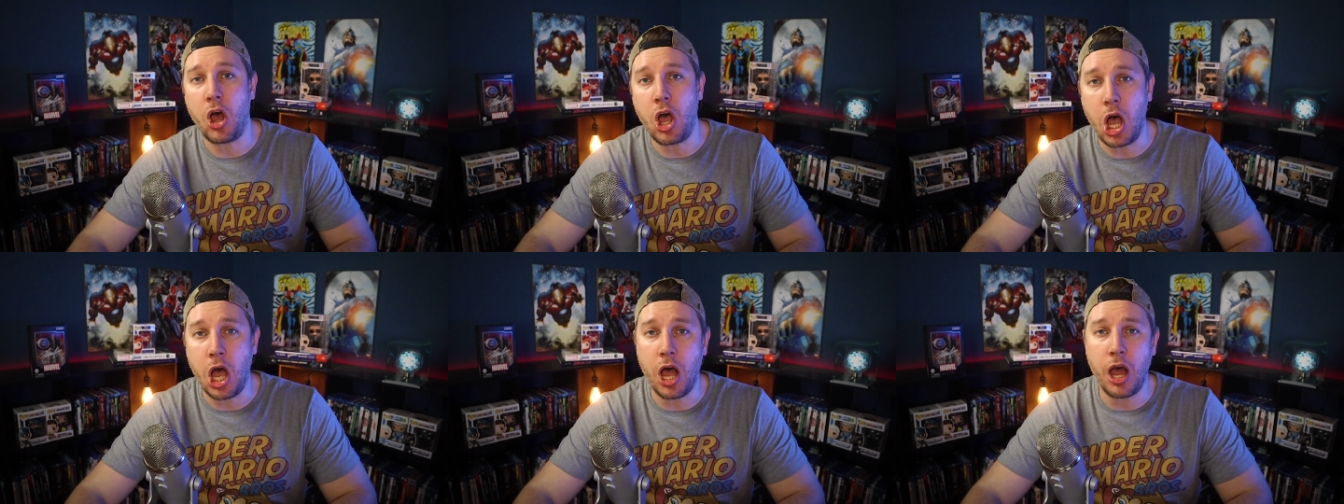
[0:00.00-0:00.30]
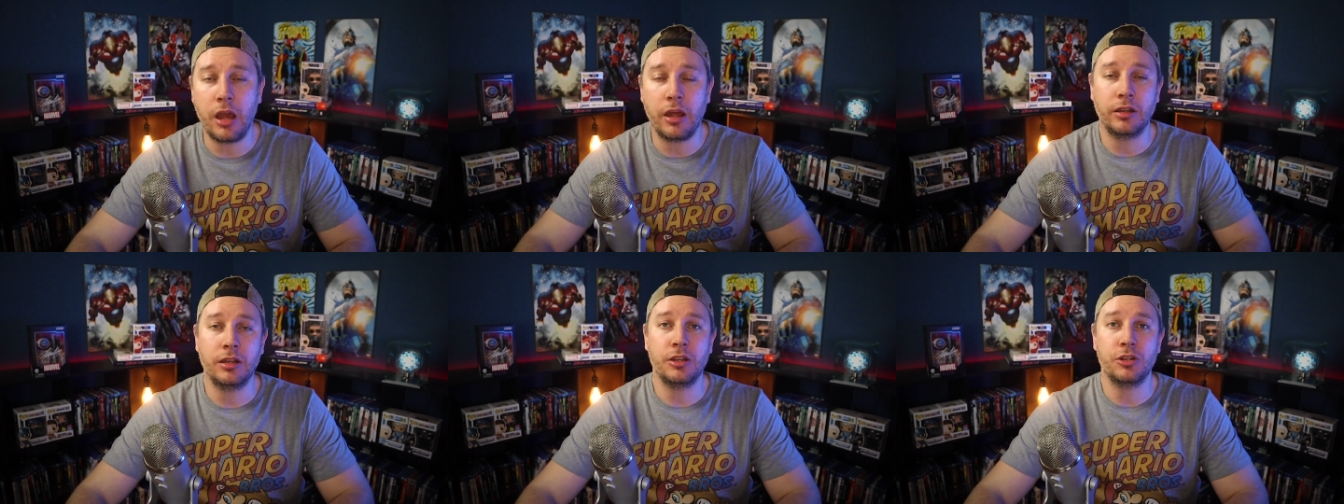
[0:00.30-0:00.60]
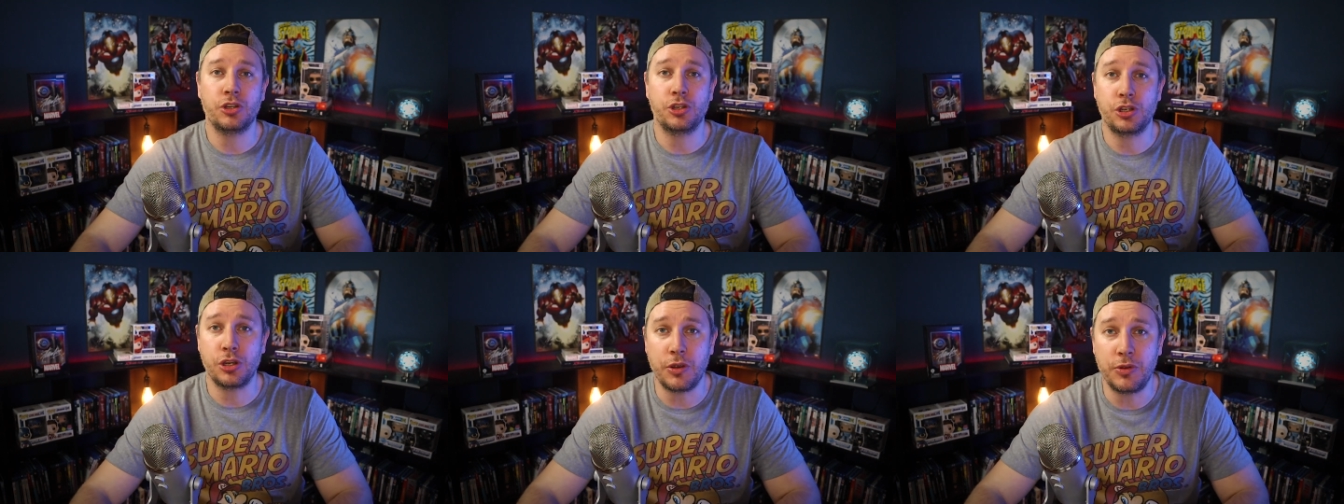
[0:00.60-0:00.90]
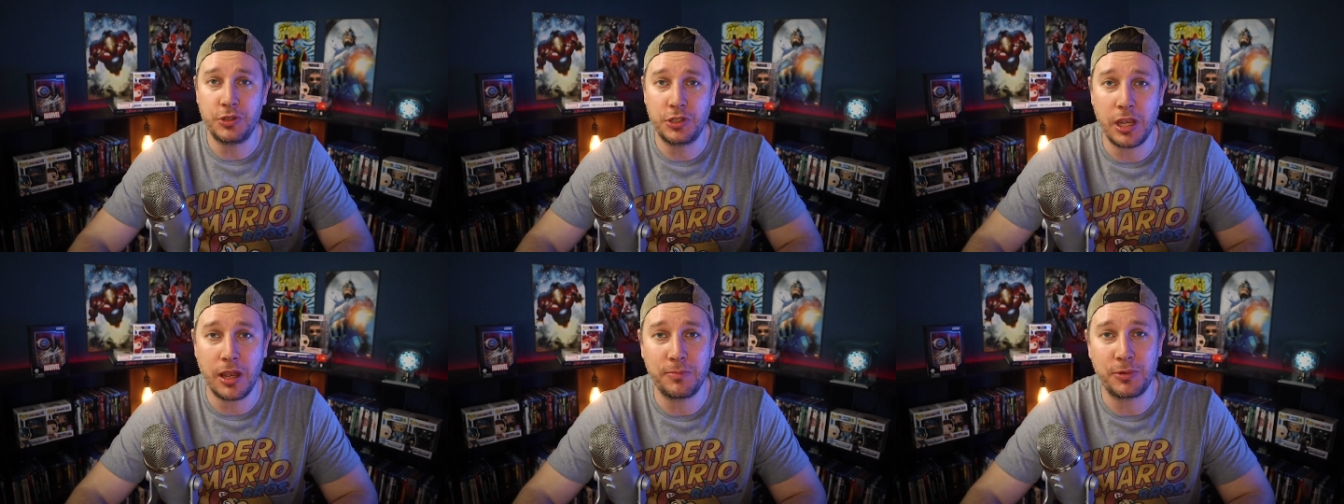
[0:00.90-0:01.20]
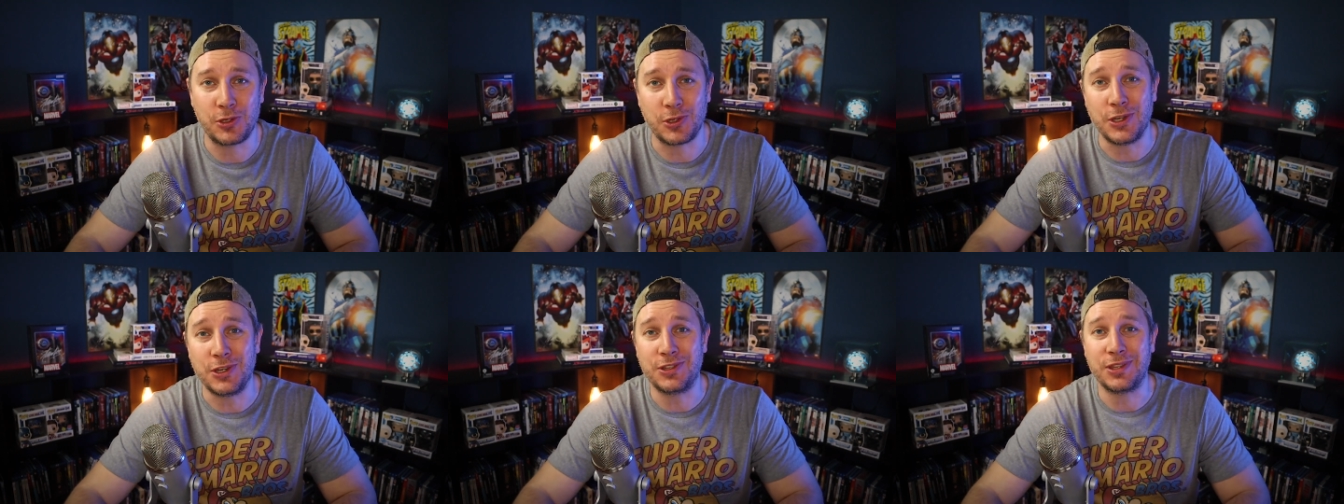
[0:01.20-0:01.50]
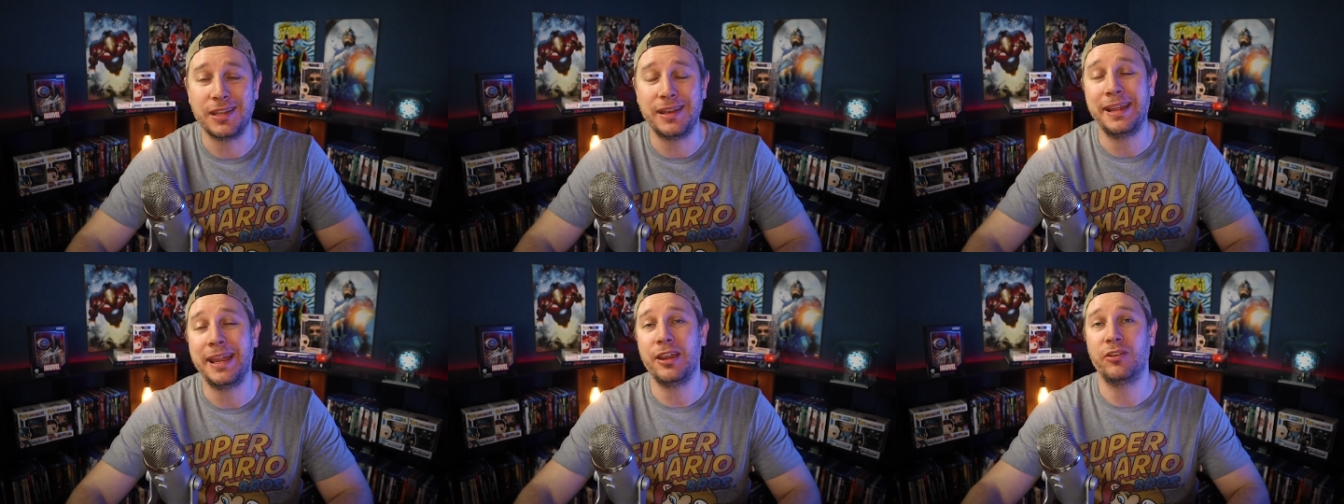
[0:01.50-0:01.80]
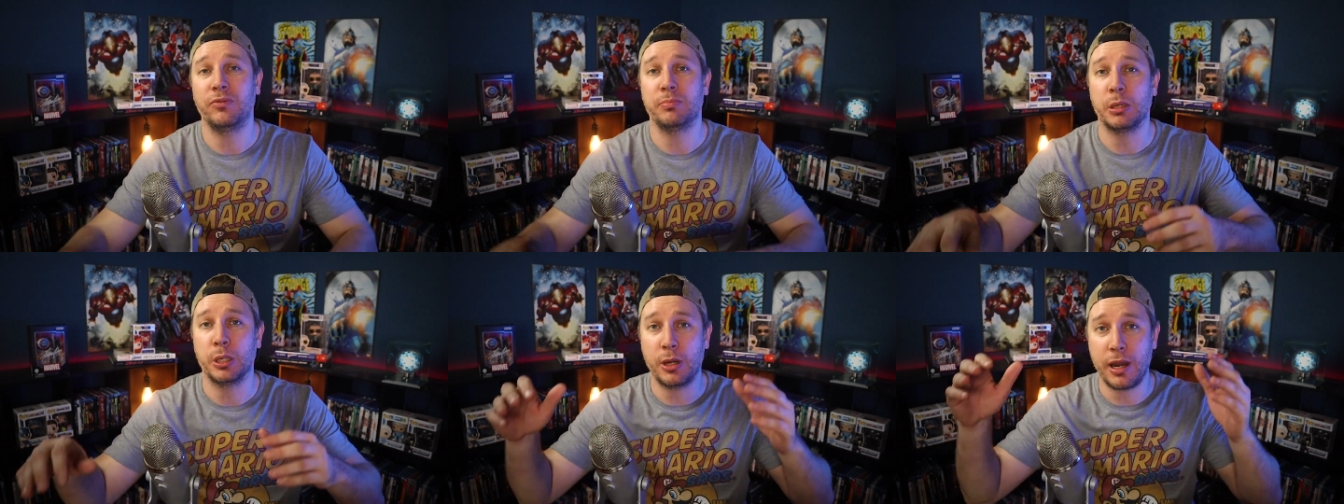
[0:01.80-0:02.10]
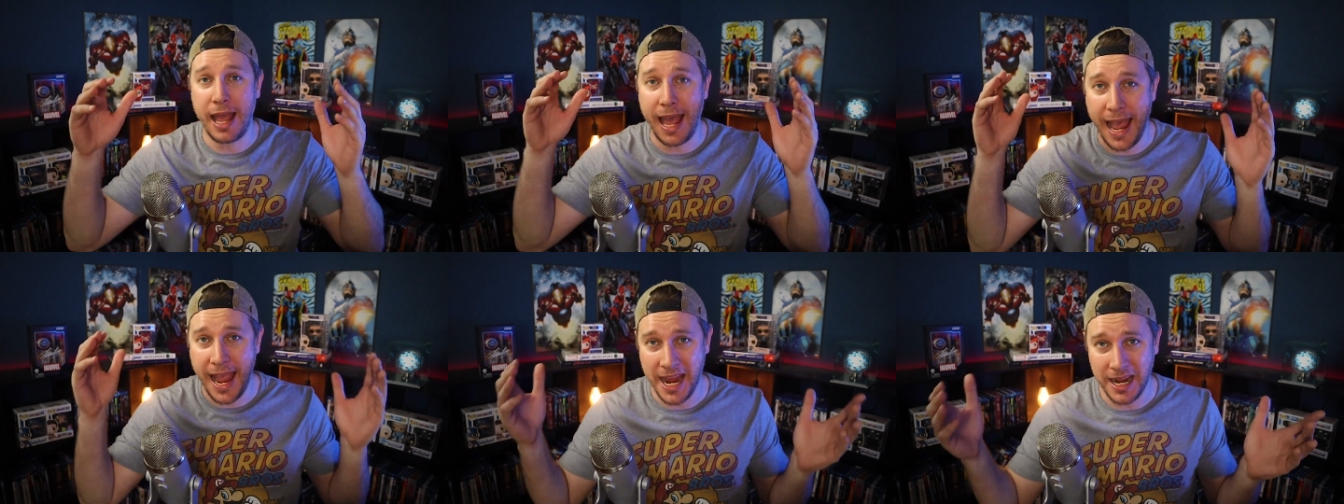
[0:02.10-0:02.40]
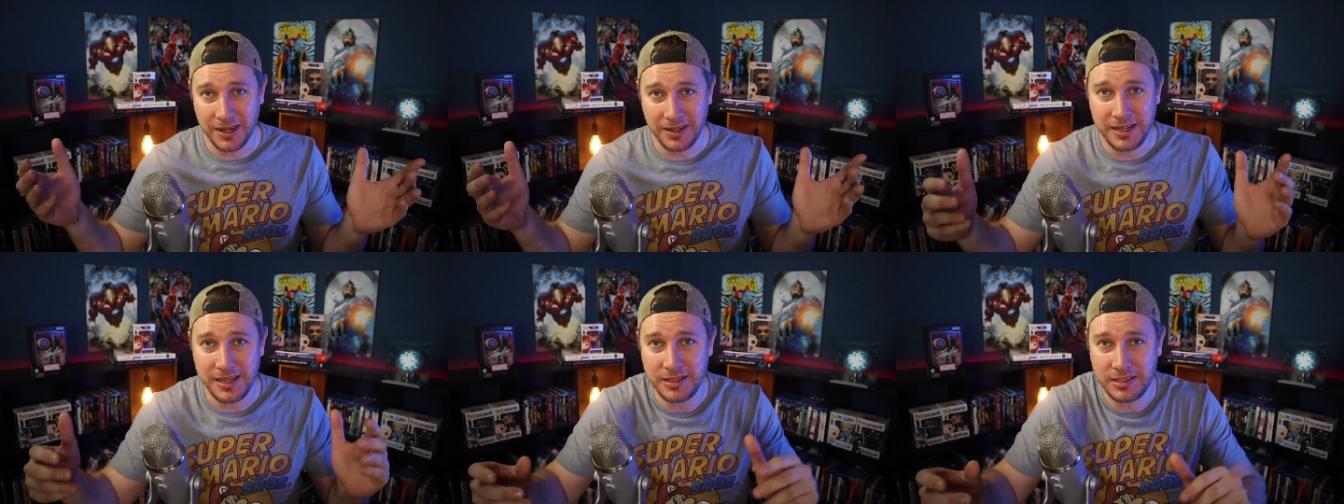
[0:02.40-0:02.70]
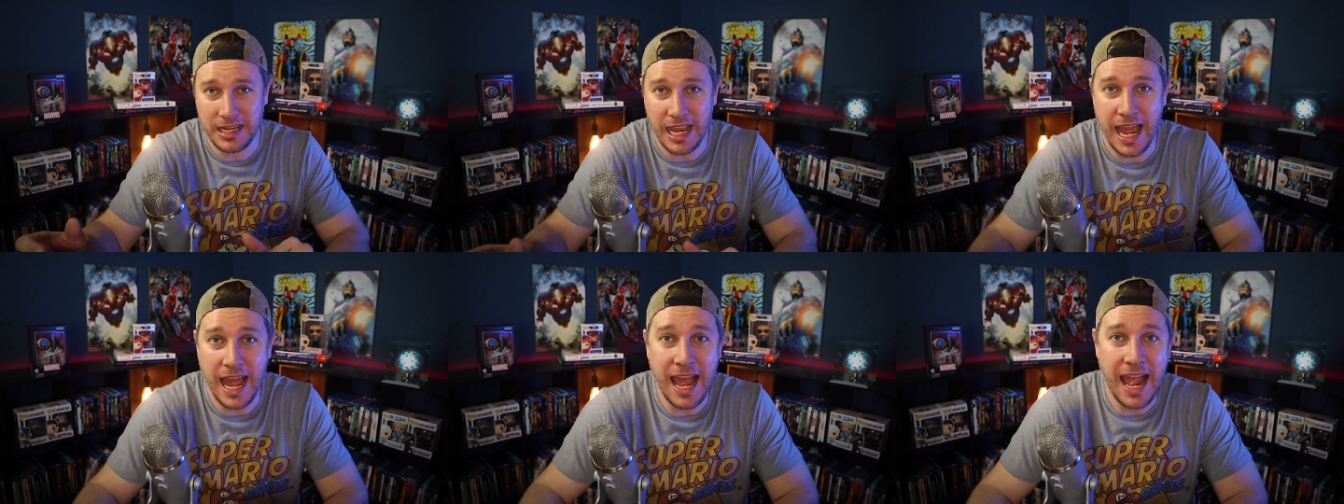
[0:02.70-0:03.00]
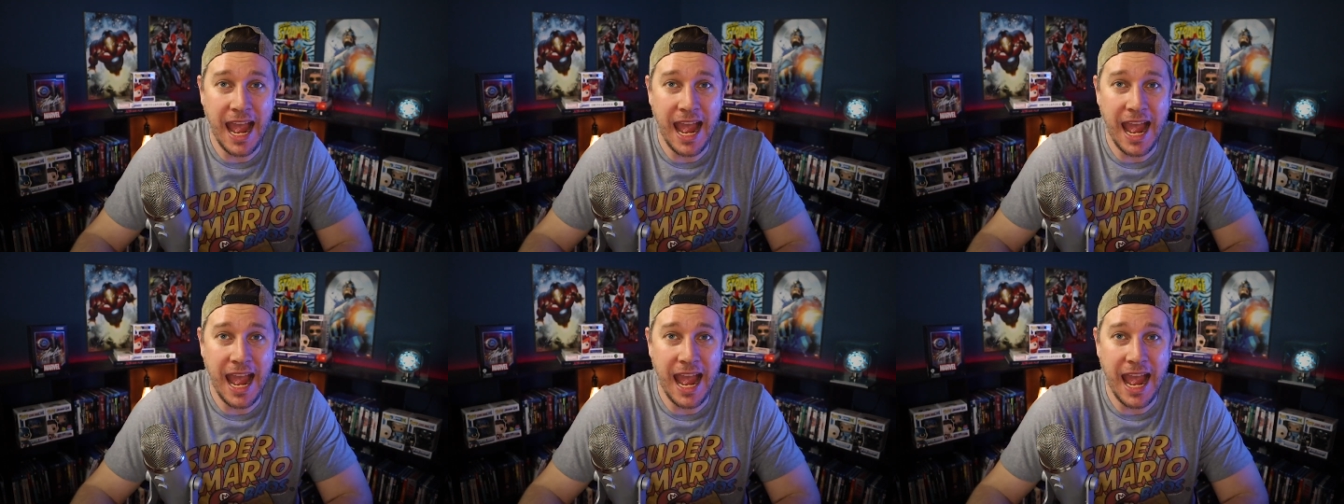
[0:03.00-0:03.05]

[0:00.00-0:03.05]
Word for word: Hahn shows up. She's the neighbor Agnes.